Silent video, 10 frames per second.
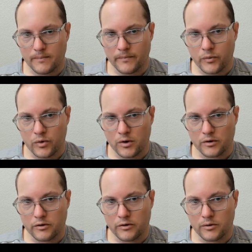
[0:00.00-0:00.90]

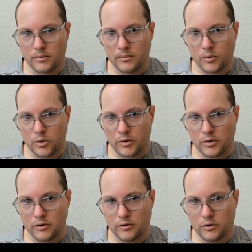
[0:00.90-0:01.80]
that's more than
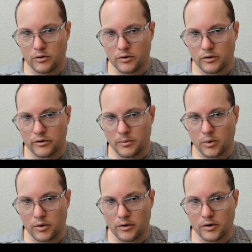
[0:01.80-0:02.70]
is usually
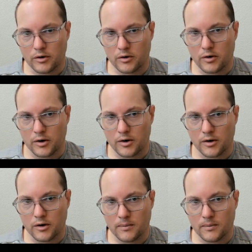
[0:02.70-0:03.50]
supported on the CriCut.